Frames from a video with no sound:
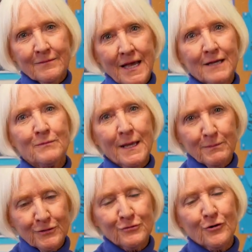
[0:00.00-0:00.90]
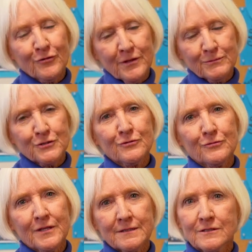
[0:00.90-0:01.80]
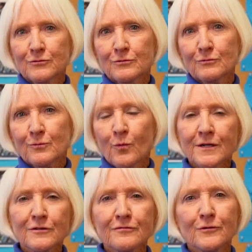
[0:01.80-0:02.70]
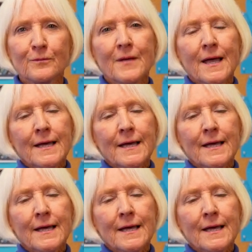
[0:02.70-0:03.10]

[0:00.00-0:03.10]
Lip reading: and maybe you know them too, that do wonderful,